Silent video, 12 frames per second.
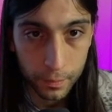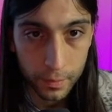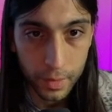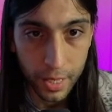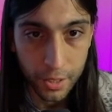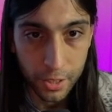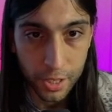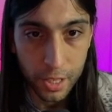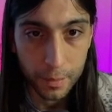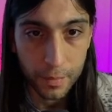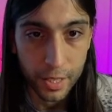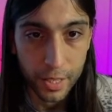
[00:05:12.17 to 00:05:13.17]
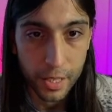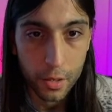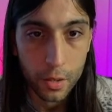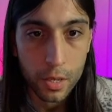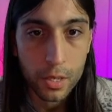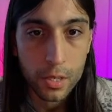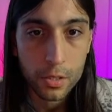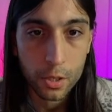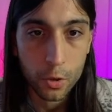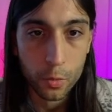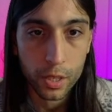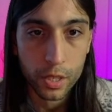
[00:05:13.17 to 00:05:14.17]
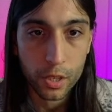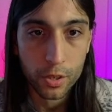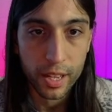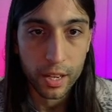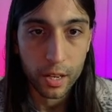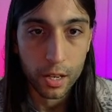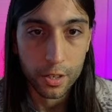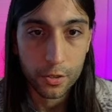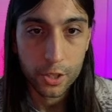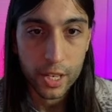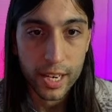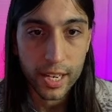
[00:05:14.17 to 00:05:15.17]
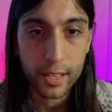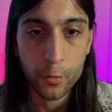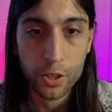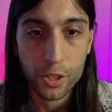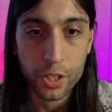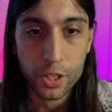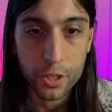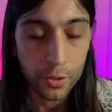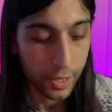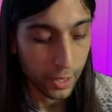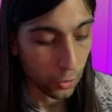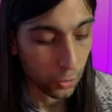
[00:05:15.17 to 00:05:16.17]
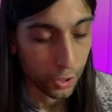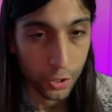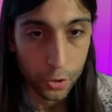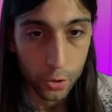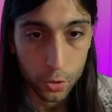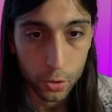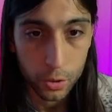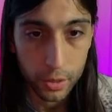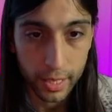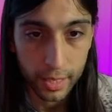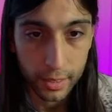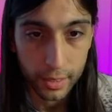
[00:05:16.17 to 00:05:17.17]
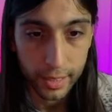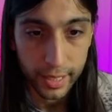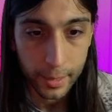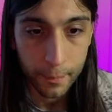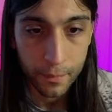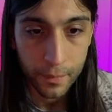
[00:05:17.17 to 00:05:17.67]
And you're done. There you go. So we're going to go to that audio track, and what you can do is hold Control and click,